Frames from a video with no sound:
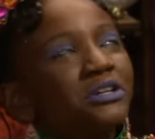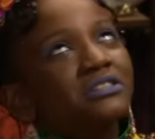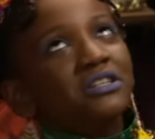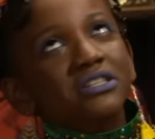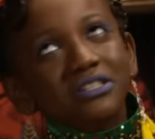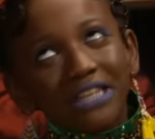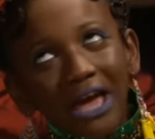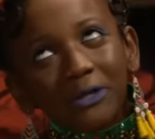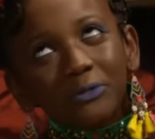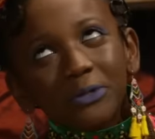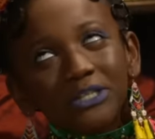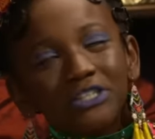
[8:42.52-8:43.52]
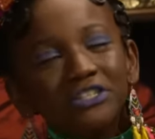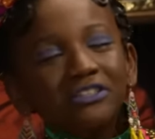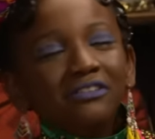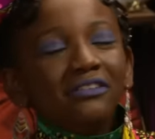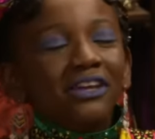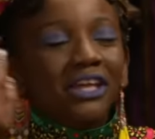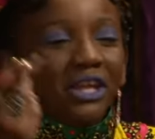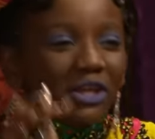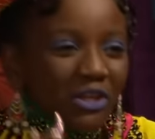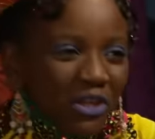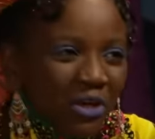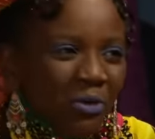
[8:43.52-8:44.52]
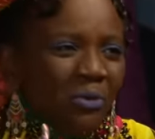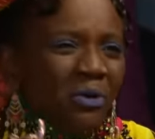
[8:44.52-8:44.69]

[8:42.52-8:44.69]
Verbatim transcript: A sandwich eating you.